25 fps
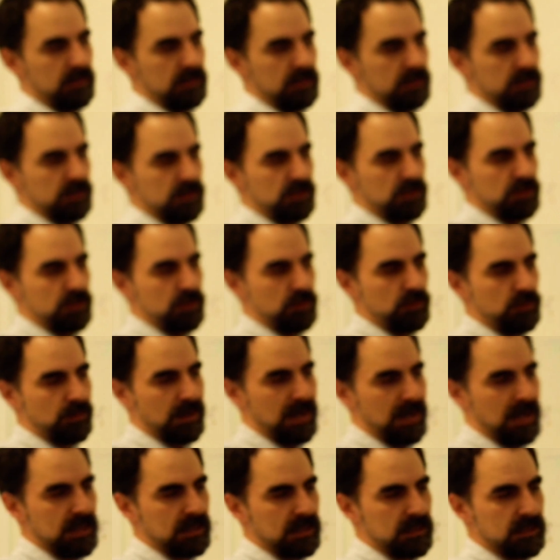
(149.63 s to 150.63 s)
This
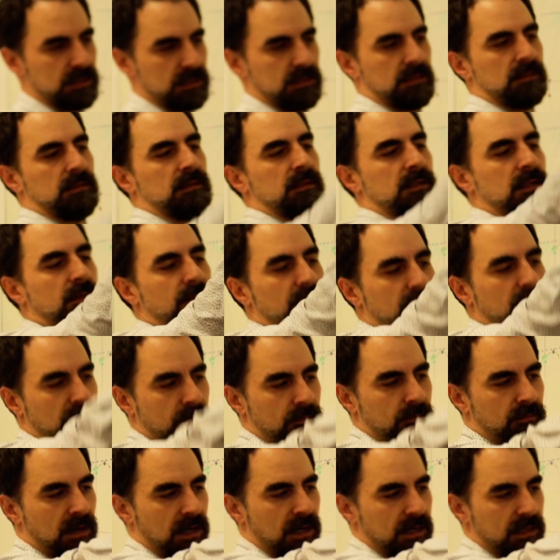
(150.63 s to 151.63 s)
2x is going to
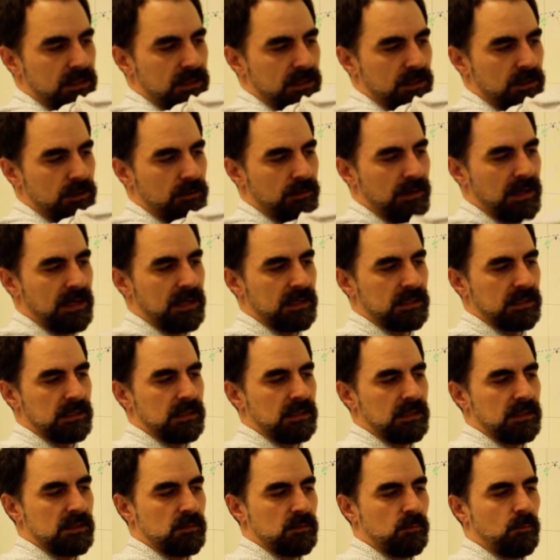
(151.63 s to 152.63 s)
become minus 2x.
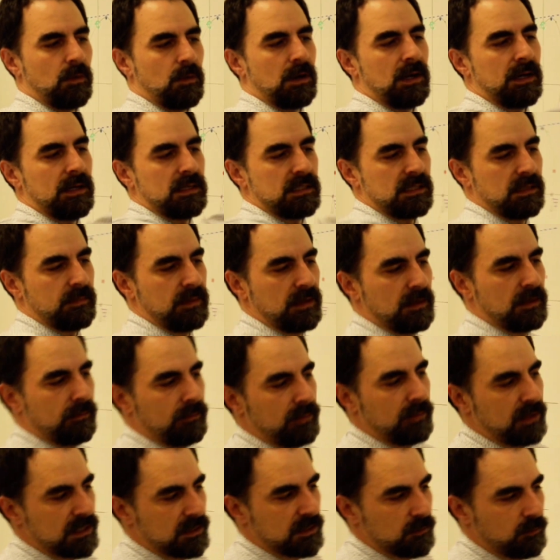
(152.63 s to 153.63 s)
This y is going to become
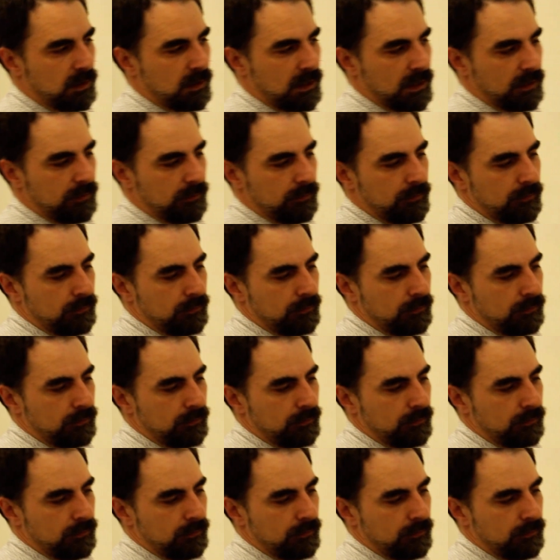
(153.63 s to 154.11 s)
plus y.